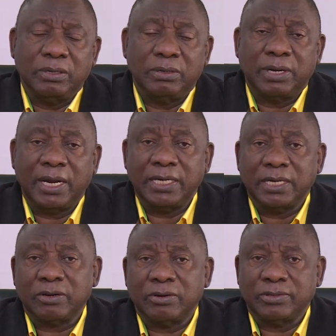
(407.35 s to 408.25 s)
right
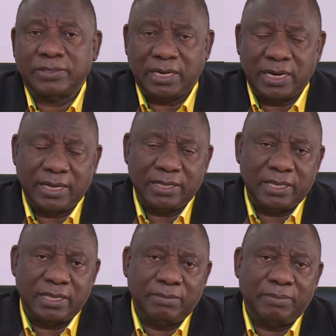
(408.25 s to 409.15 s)
across the length
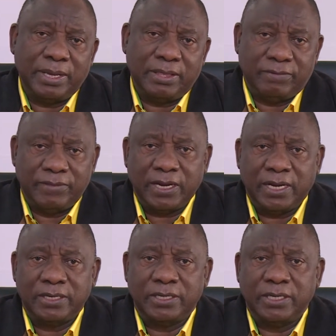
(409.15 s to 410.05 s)
and the breadth of the
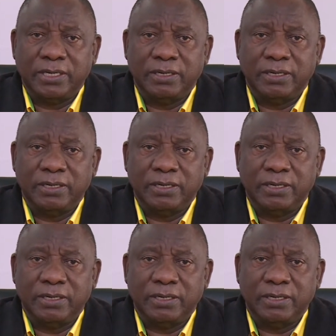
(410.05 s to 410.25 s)
country